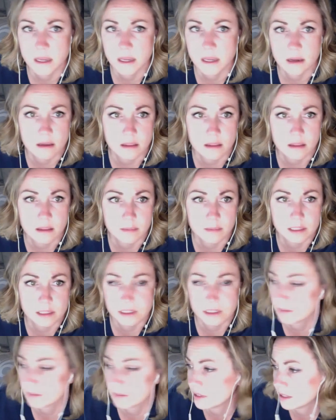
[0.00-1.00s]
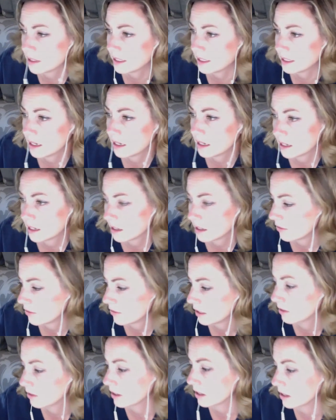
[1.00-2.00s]
on, let me just input this data again really
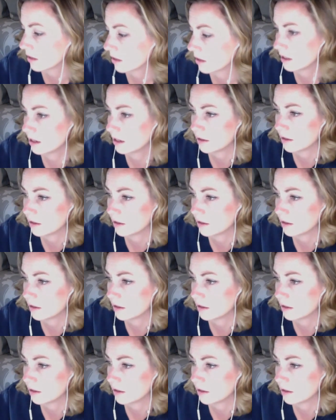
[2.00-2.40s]
quick on another